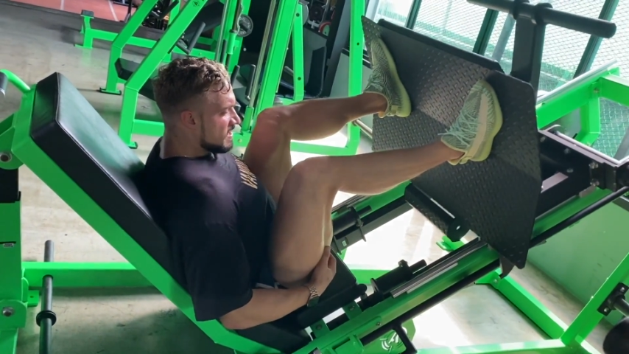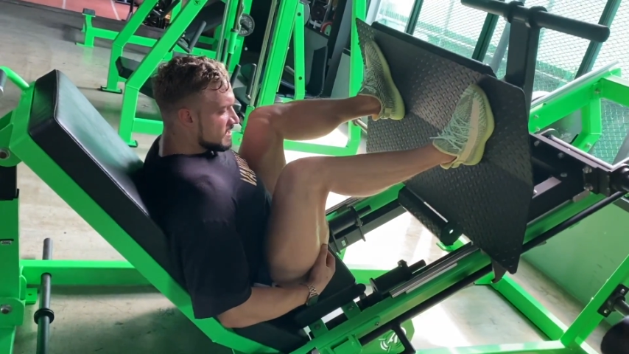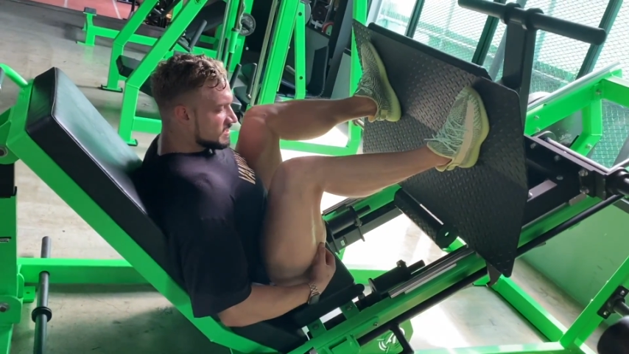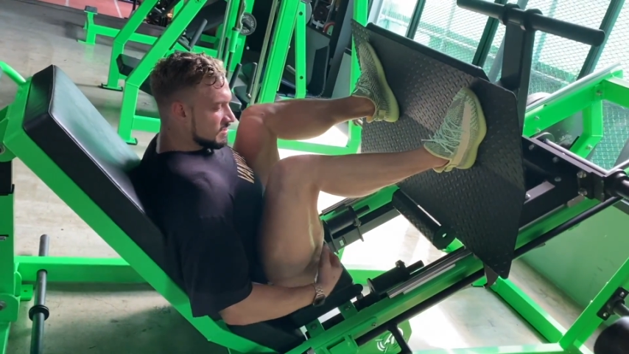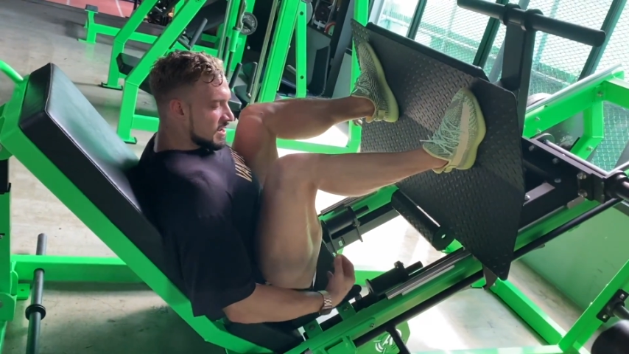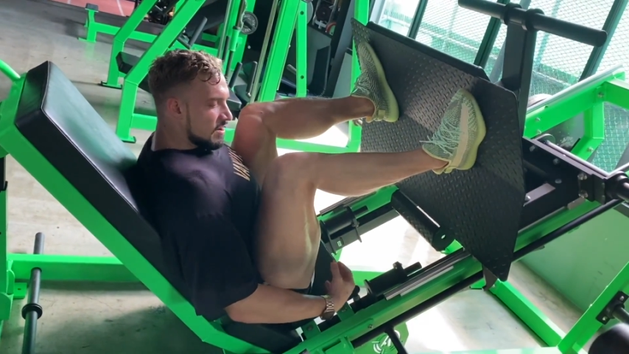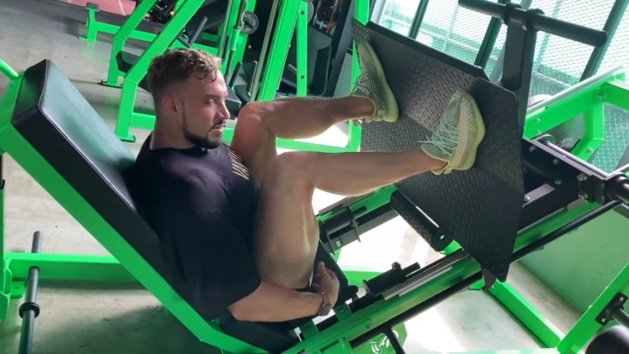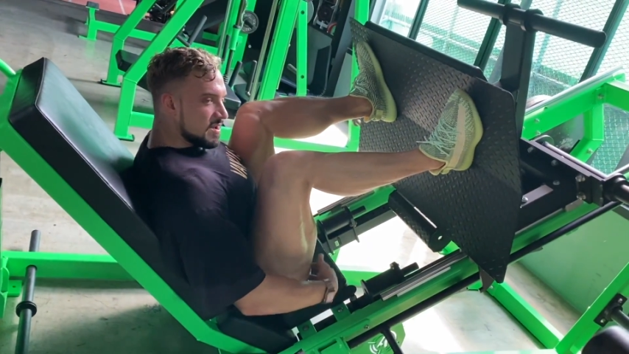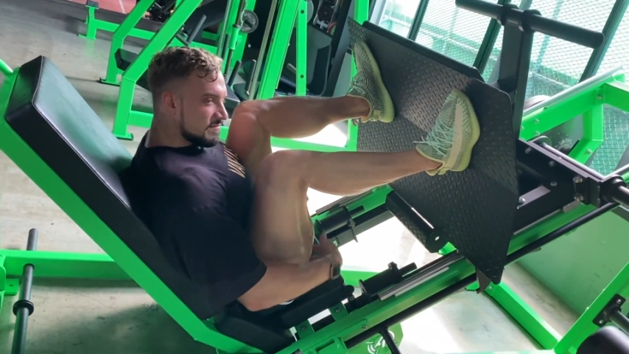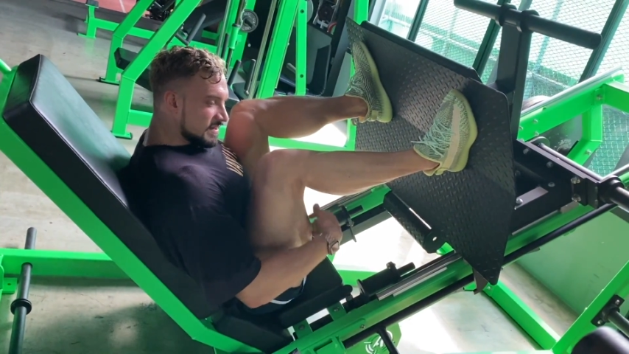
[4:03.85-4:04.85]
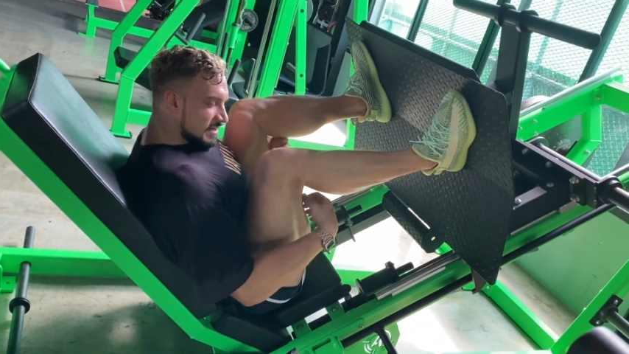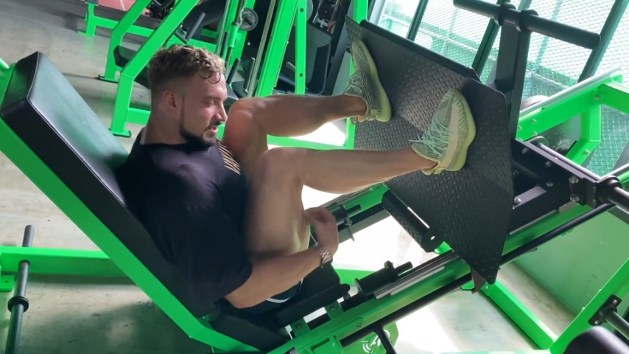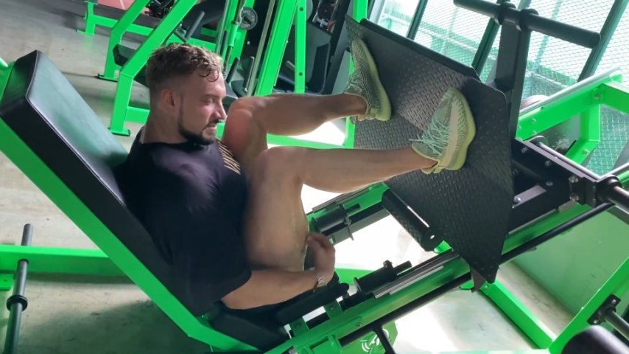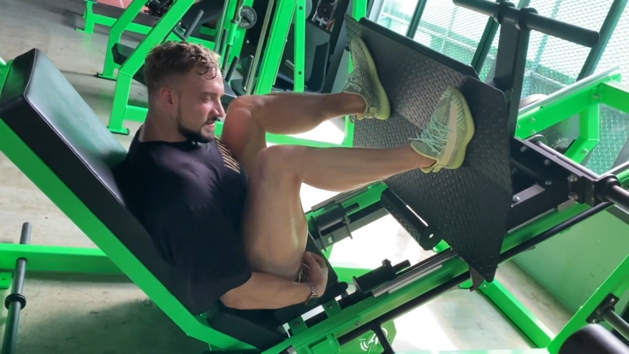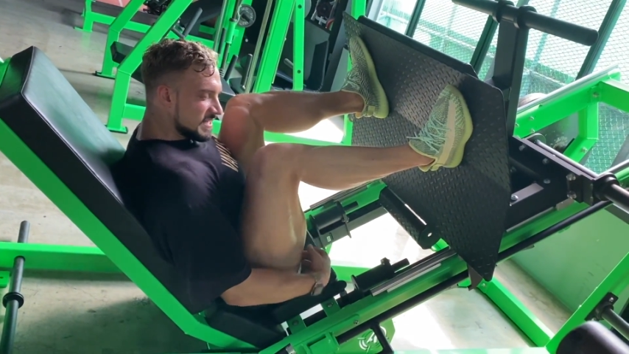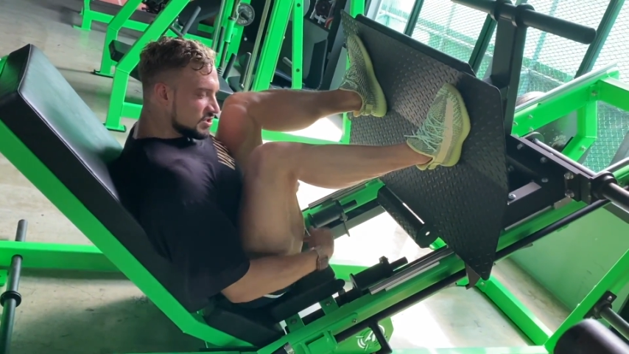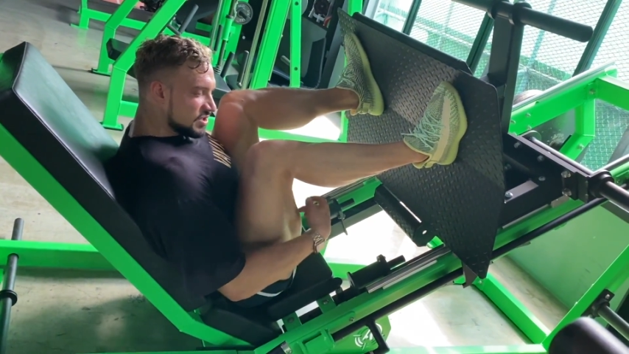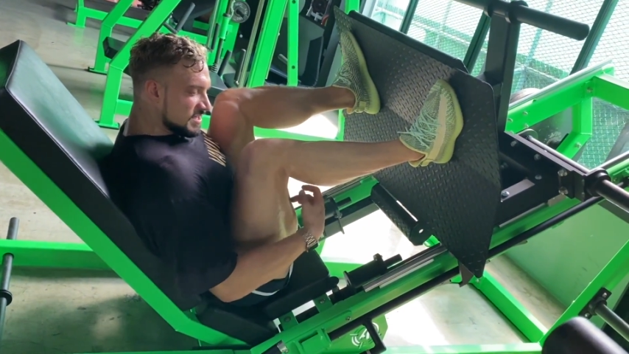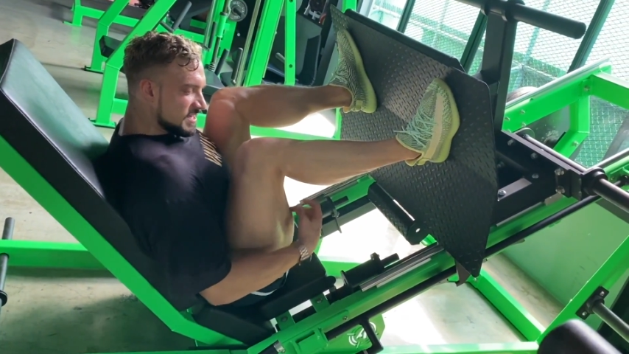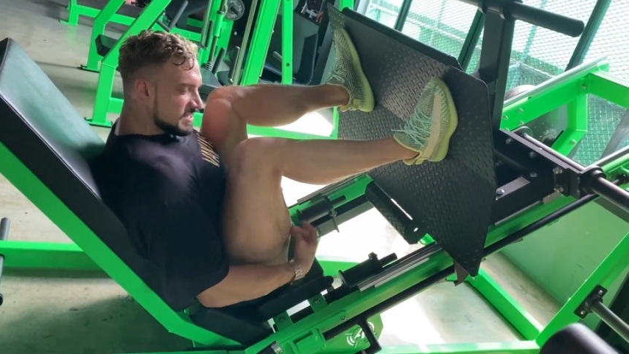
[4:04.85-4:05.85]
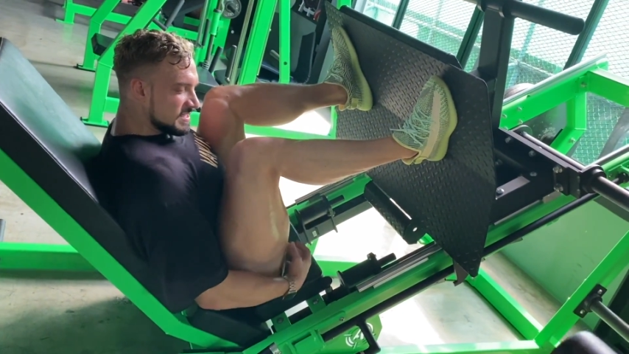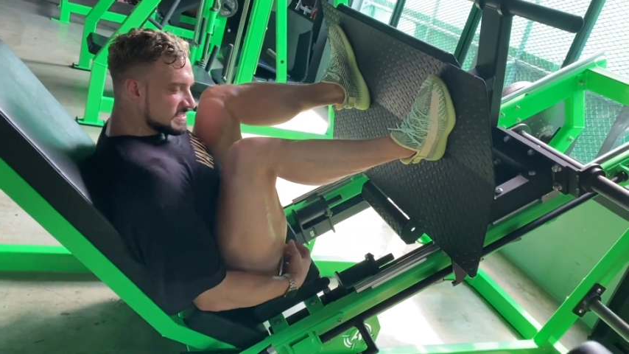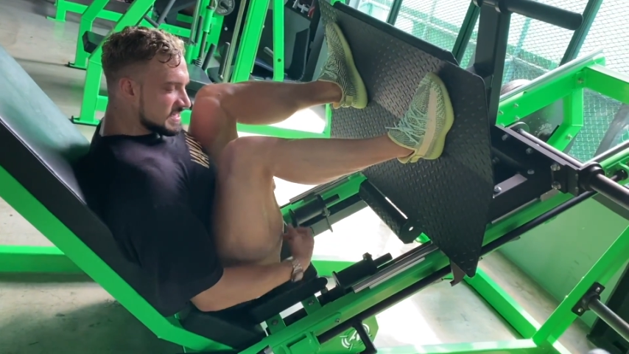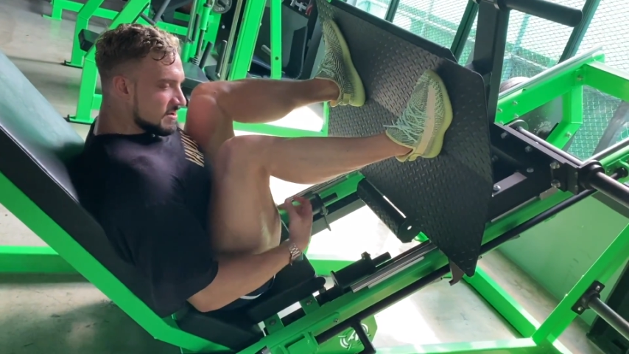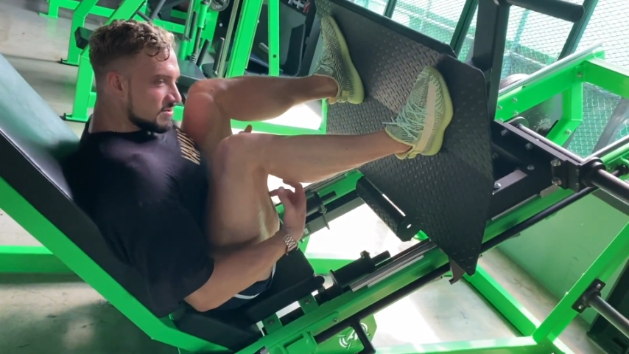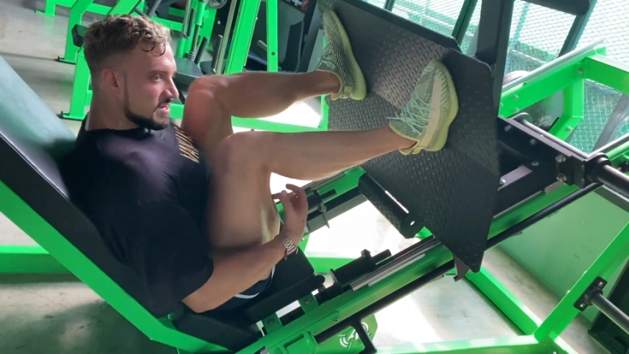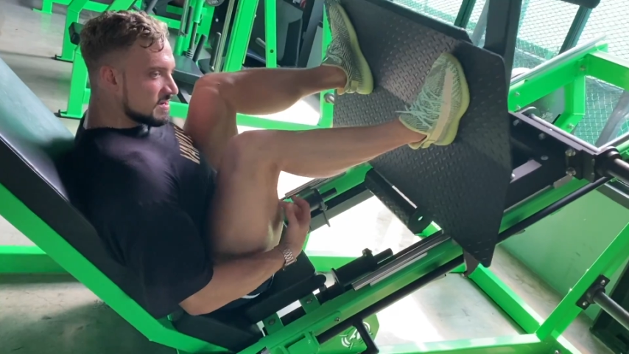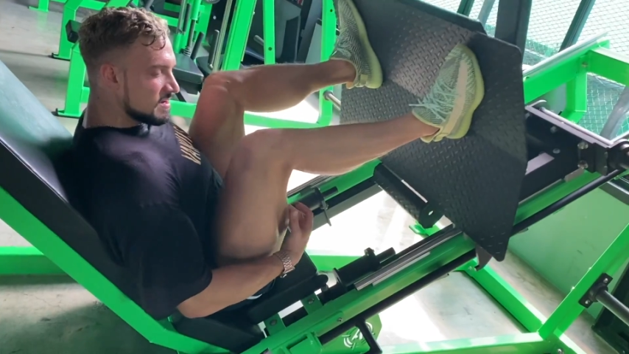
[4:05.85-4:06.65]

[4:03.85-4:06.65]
So now I'm having a lot of tension here in this area